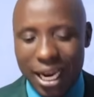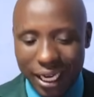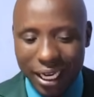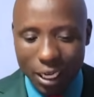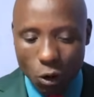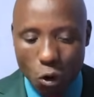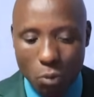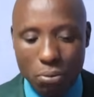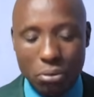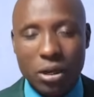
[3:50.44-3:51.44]
I really
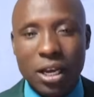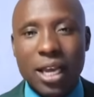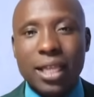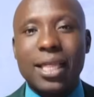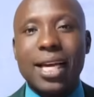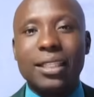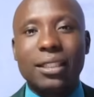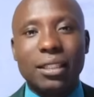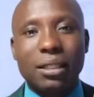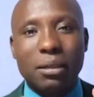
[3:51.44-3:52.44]
hope
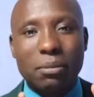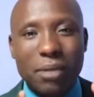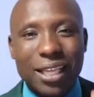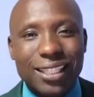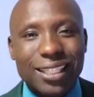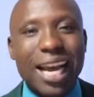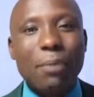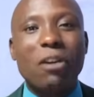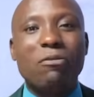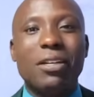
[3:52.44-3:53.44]
that by the
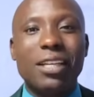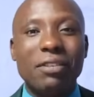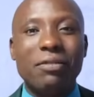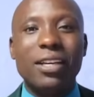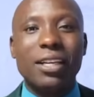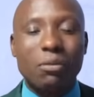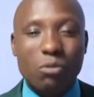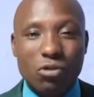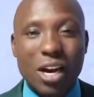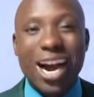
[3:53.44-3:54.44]
time I'll be leaving
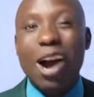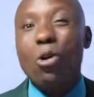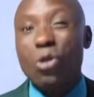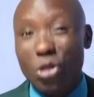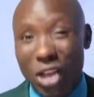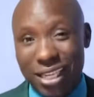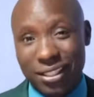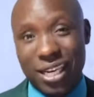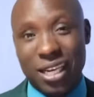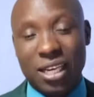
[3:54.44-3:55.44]
Murang'a on
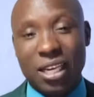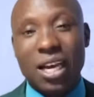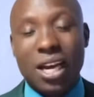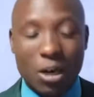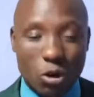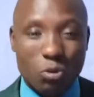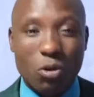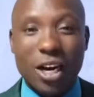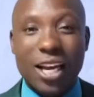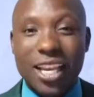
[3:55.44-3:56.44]
Thursday, and not
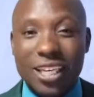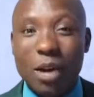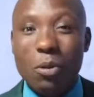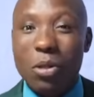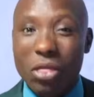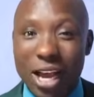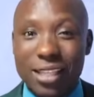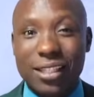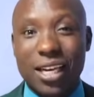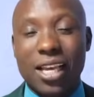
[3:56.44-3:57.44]
Murang'a, Nyandarua on
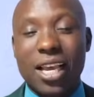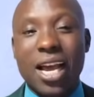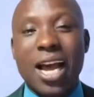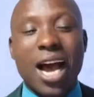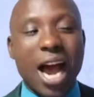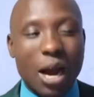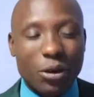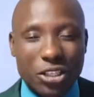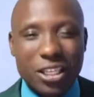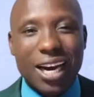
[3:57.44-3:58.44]
Thursday,
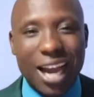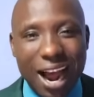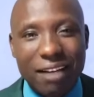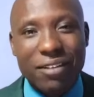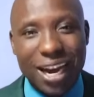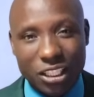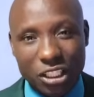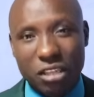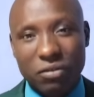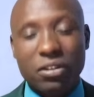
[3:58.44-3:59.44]
I shall have
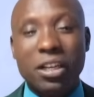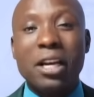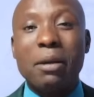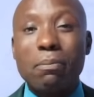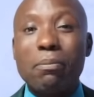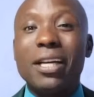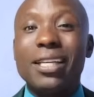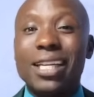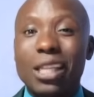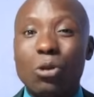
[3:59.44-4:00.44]
achieved
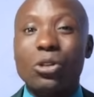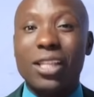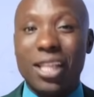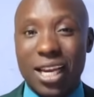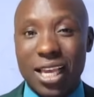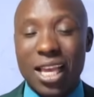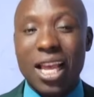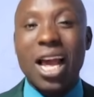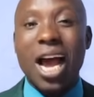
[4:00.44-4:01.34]
building those three